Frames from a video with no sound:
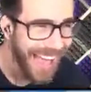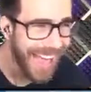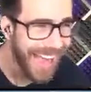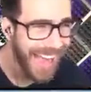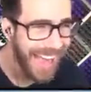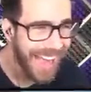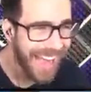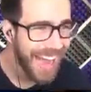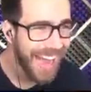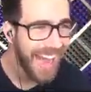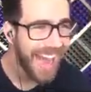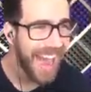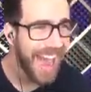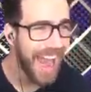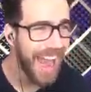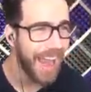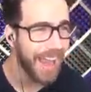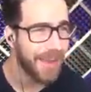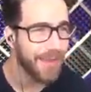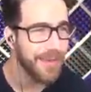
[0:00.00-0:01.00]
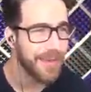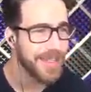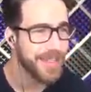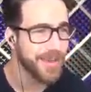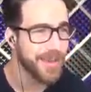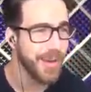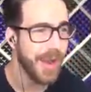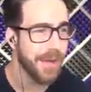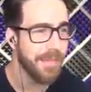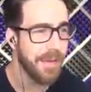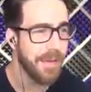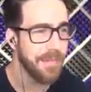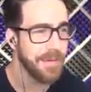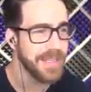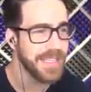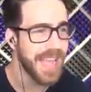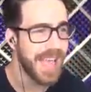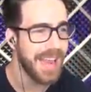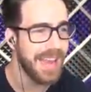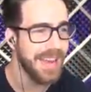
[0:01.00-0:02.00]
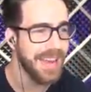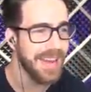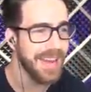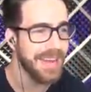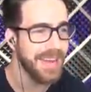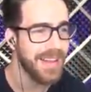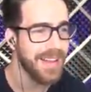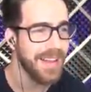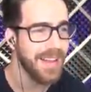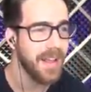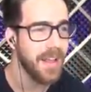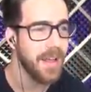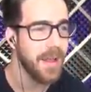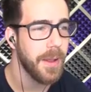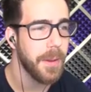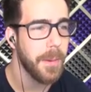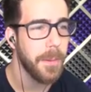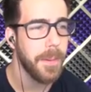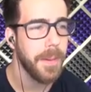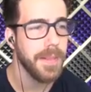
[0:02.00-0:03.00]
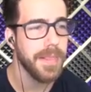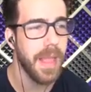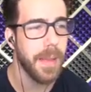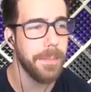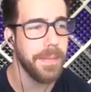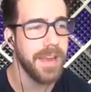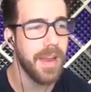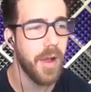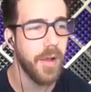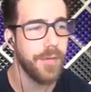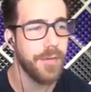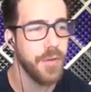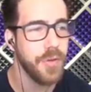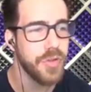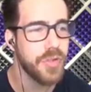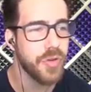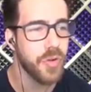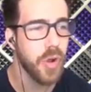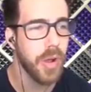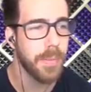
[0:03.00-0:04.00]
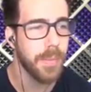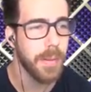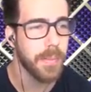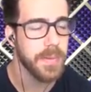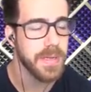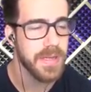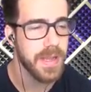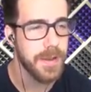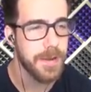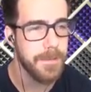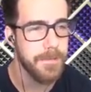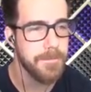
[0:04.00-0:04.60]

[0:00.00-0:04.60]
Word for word: All right, we screwed up number ten. Let me know if you screw up number ten.